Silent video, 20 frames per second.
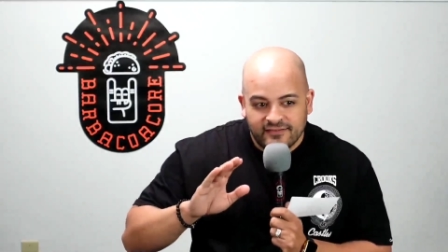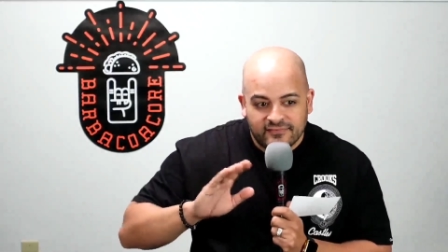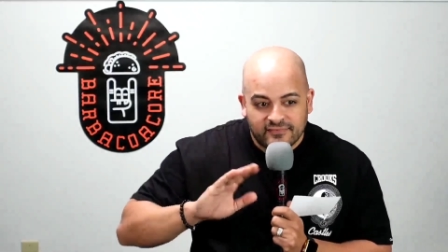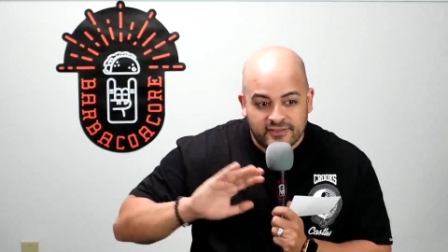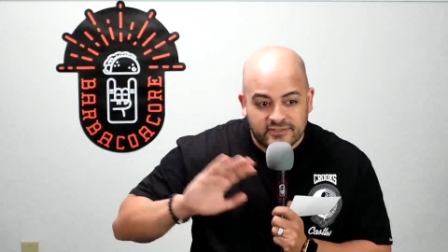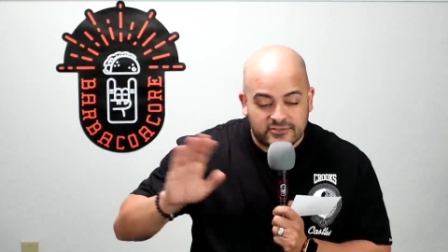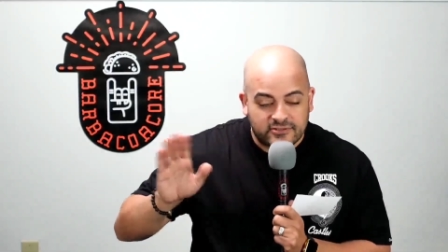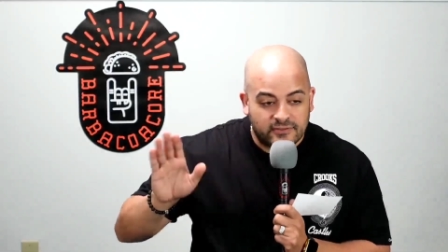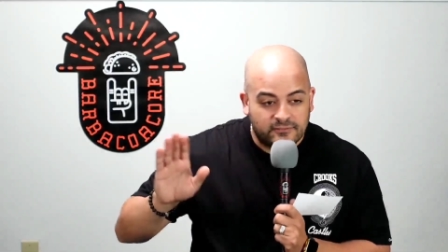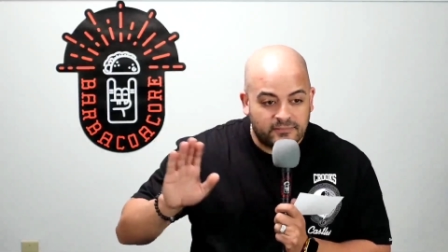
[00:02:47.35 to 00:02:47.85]

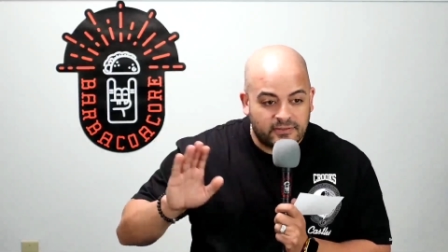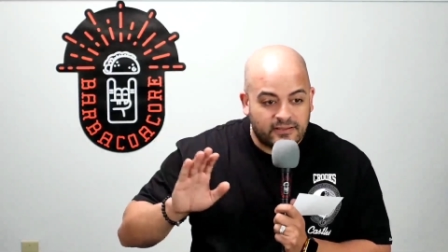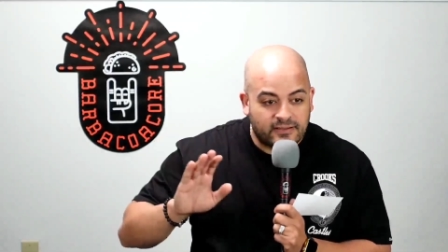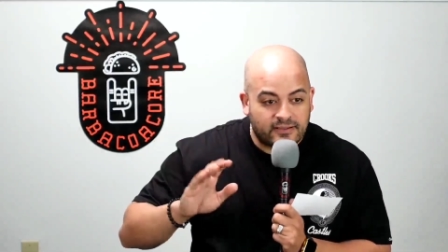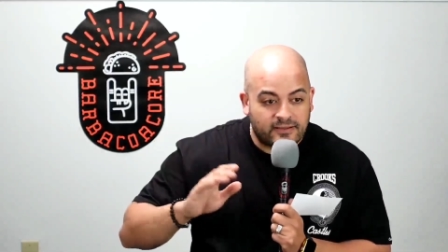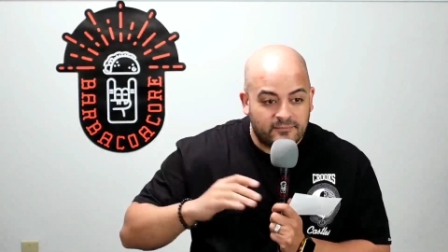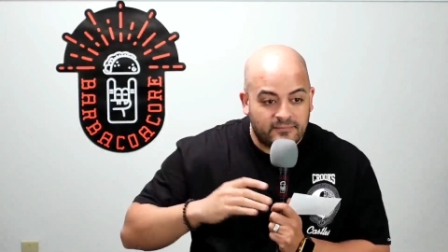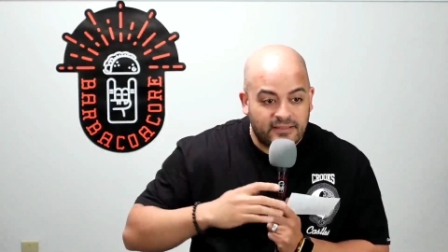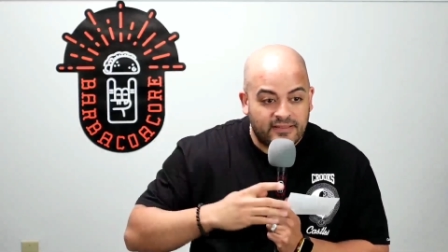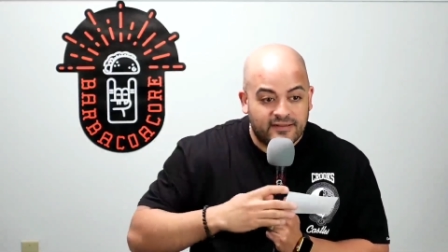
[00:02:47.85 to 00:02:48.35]
they shouldn't be a
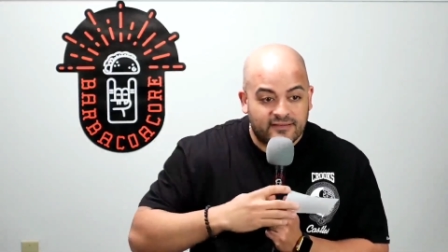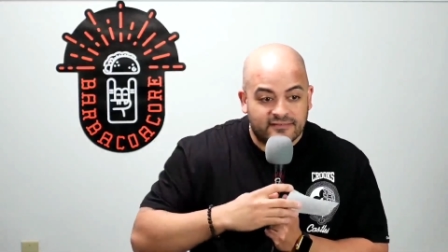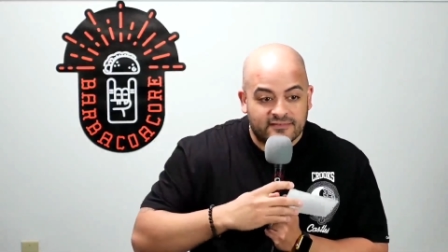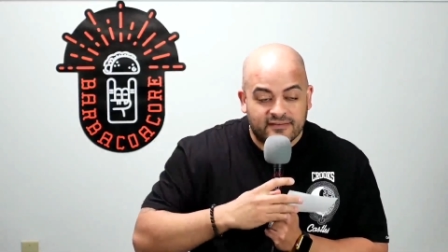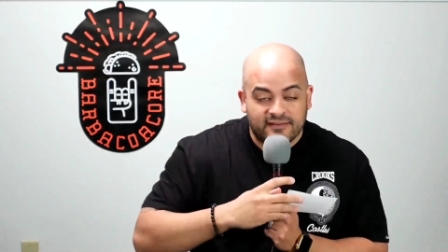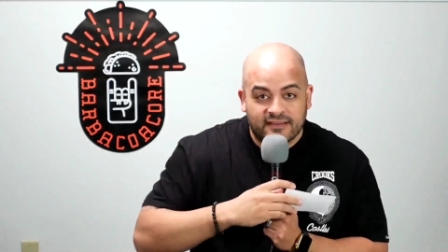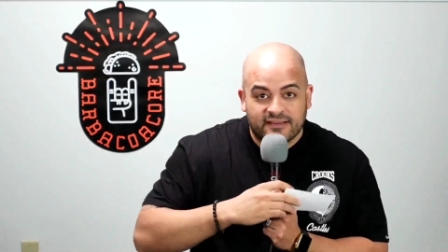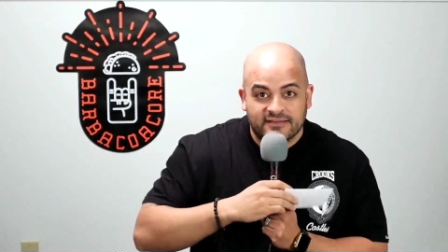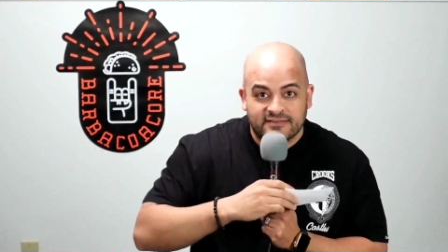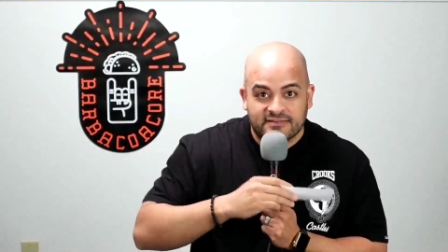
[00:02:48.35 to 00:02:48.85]
comedian
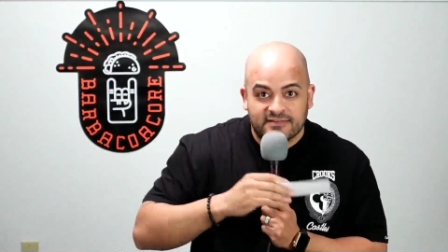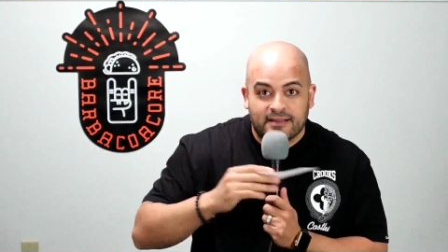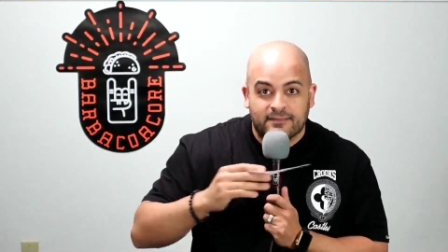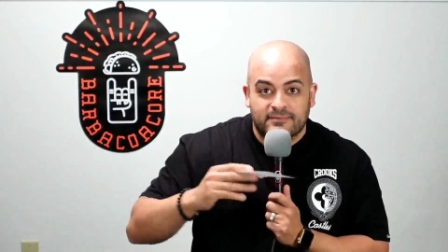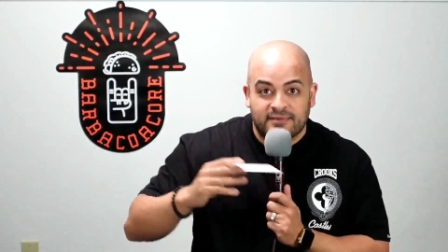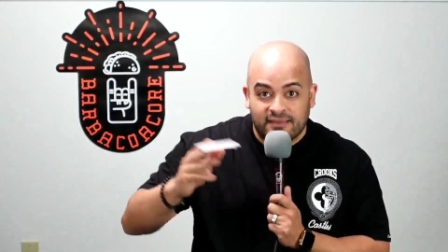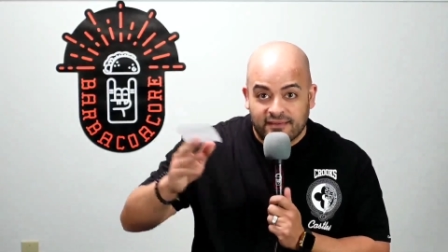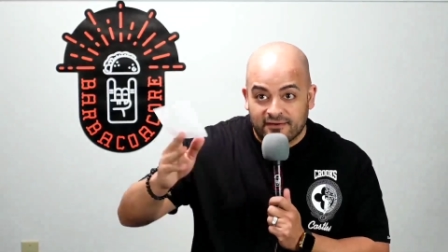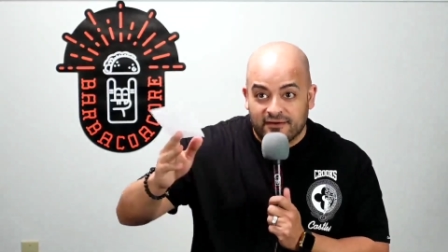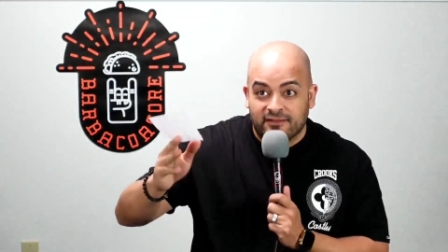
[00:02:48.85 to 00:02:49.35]
so they can
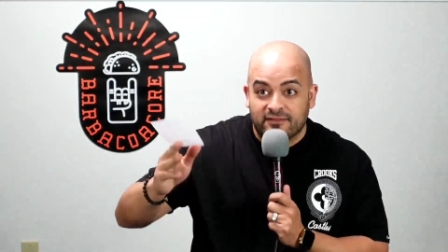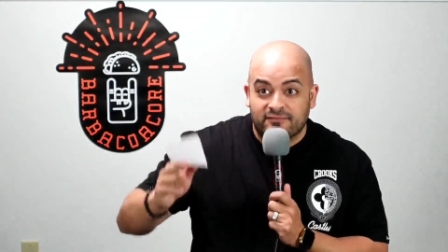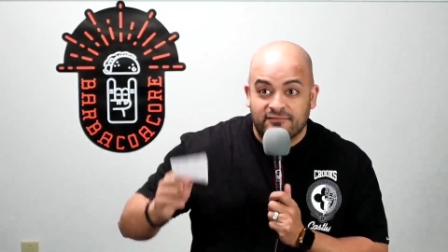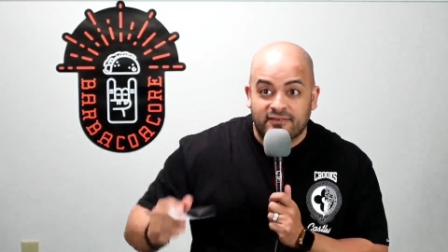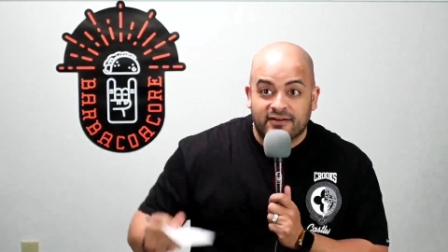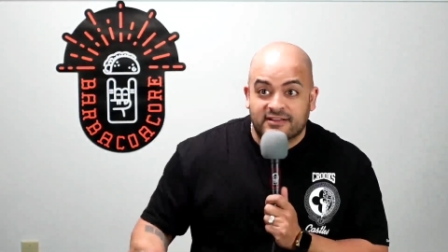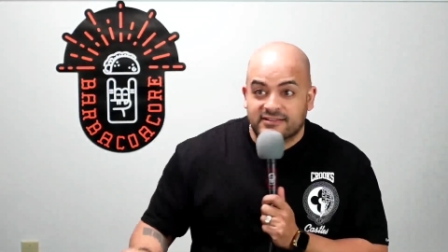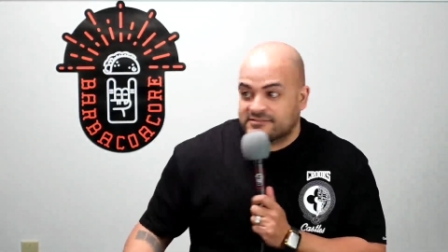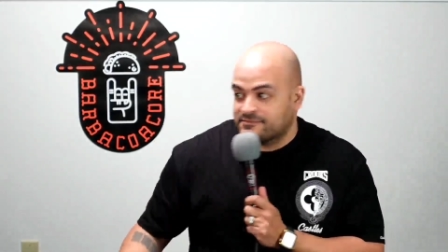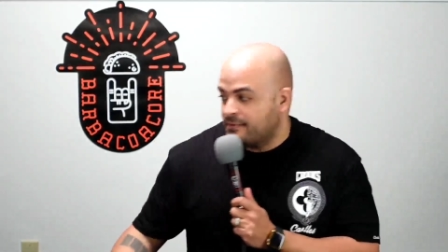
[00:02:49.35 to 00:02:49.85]
stop taking all the
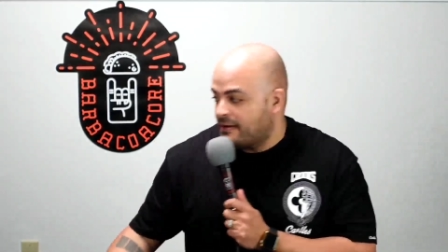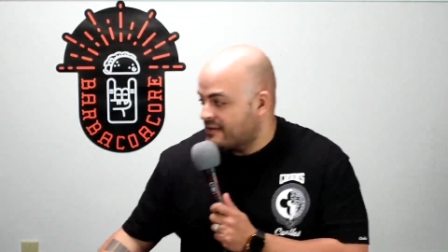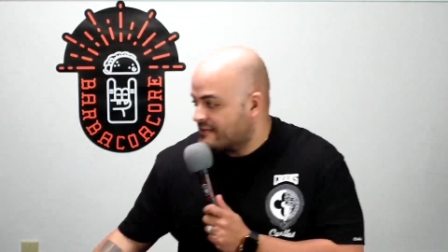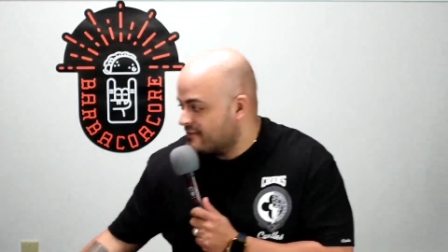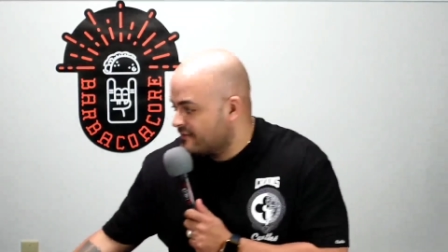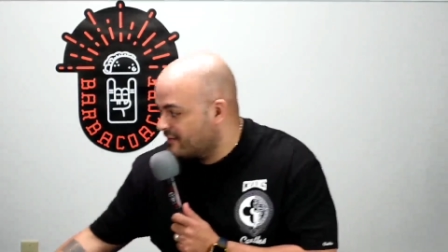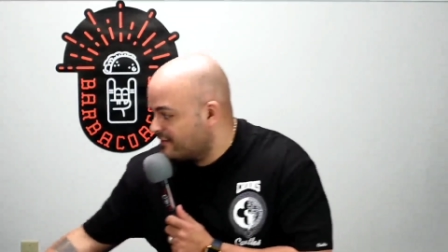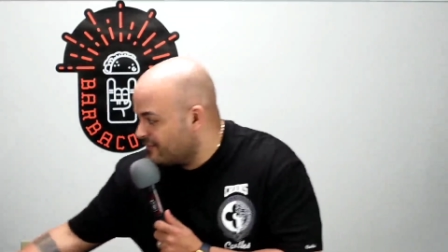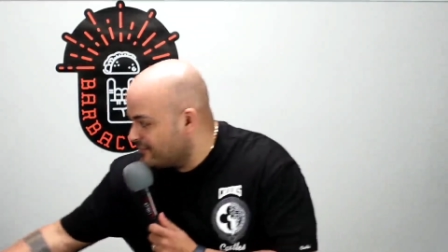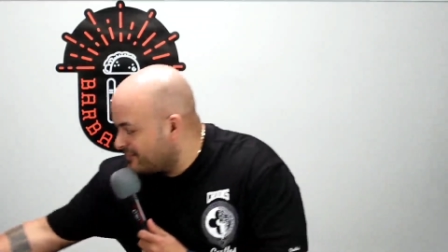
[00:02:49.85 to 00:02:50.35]
fucking spots
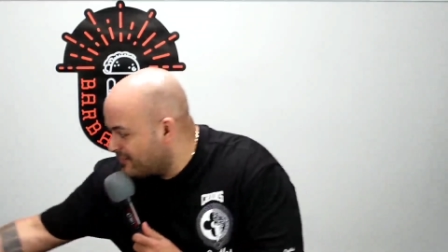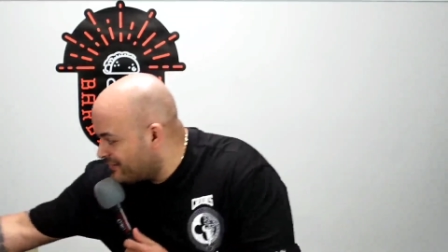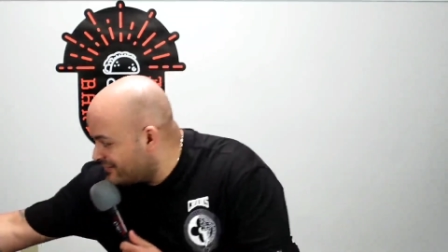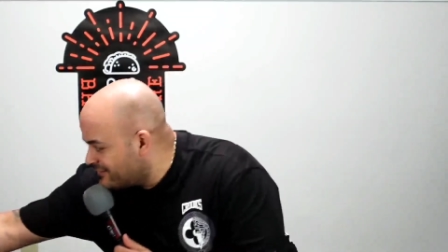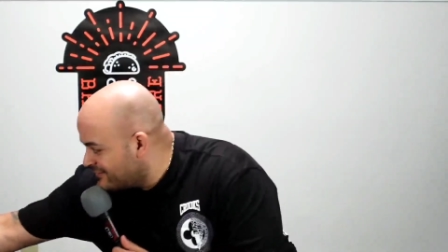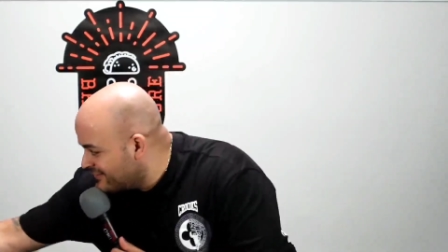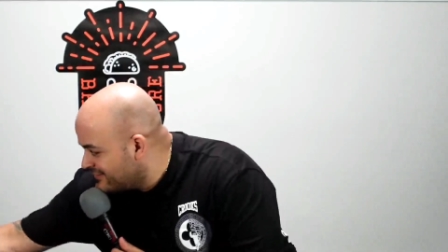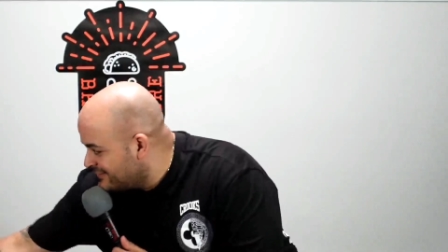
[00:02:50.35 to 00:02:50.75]
at LOL.